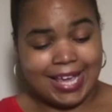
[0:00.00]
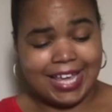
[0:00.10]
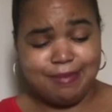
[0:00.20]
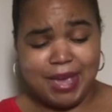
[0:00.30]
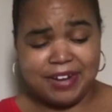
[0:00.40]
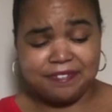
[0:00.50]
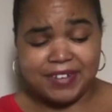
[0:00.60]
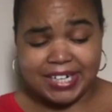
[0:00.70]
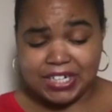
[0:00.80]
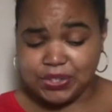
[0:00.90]
He made a
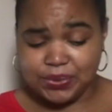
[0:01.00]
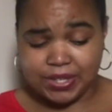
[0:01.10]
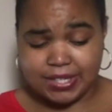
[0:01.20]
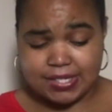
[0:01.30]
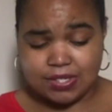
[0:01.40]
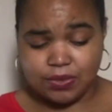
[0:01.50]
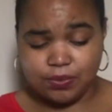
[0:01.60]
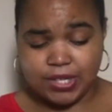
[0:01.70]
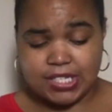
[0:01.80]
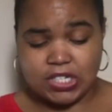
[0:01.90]
funny noise
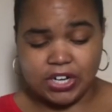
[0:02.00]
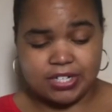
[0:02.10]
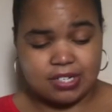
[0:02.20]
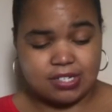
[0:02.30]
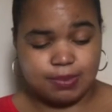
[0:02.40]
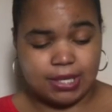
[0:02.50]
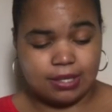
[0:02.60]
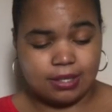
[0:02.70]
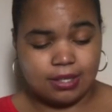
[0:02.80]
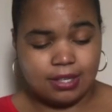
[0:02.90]
when he started to
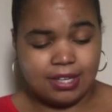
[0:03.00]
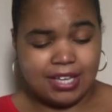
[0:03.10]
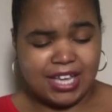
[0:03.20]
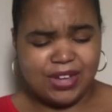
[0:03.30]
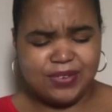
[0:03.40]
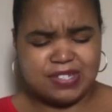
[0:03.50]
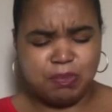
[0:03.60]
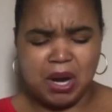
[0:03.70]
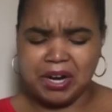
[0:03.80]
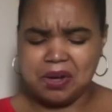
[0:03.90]
speak. It was
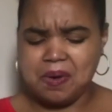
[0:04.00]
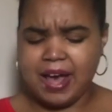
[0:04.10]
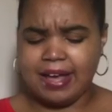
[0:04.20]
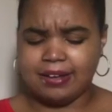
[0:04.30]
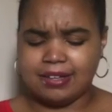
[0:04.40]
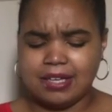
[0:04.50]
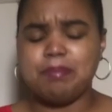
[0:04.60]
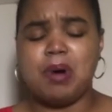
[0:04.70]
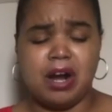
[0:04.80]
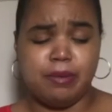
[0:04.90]
part quack
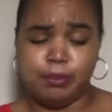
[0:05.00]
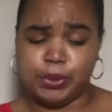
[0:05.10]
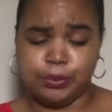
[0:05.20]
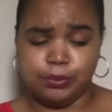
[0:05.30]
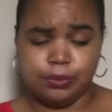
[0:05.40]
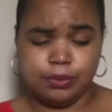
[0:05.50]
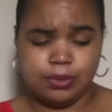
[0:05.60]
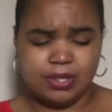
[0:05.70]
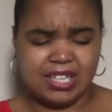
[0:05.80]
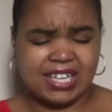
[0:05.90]
and part moo.
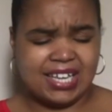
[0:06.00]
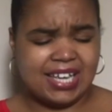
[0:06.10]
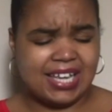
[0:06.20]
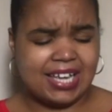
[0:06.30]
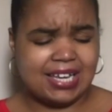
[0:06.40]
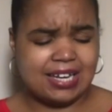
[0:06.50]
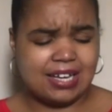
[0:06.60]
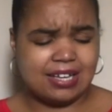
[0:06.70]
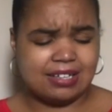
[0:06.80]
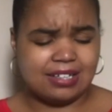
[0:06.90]
And
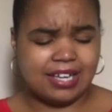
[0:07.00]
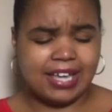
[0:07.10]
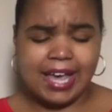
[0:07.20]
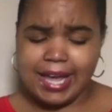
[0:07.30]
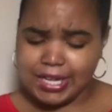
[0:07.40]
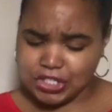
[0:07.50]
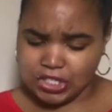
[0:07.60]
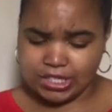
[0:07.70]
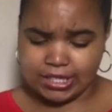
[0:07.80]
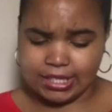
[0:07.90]

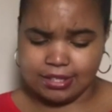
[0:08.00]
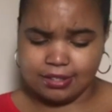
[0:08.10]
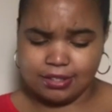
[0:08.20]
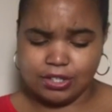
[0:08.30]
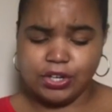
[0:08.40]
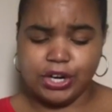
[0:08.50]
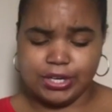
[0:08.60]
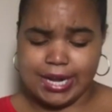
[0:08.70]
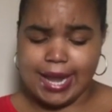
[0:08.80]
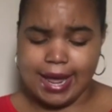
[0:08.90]
occasionally you
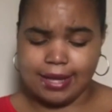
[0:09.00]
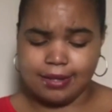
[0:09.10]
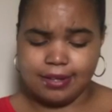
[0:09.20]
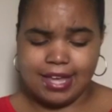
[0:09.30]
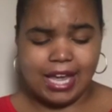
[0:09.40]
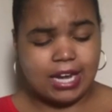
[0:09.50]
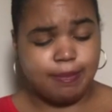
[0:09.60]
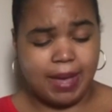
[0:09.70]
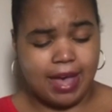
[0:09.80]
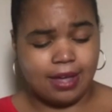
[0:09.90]
heard a neigh and a
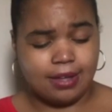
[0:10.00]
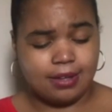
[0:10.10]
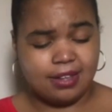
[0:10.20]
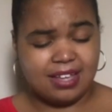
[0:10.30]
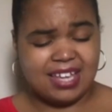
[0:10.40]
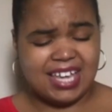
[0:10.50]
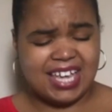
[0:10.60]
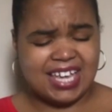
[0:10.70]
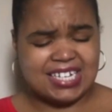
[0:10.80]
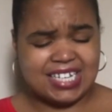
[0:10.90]
bah
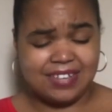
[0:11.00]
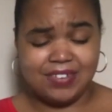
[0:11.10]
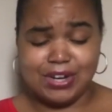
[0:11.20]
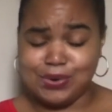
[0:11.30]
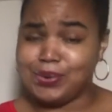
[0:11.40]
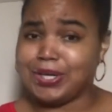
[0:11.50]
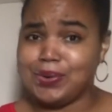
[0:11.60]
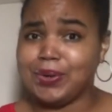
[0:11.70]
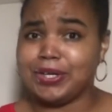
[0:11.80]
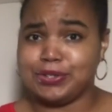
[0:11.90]
and even an oink
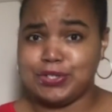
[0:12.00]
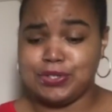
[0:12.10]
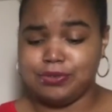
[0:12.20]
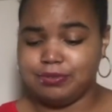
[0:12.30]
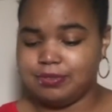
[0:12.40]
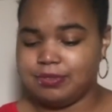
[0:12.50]
oink or two.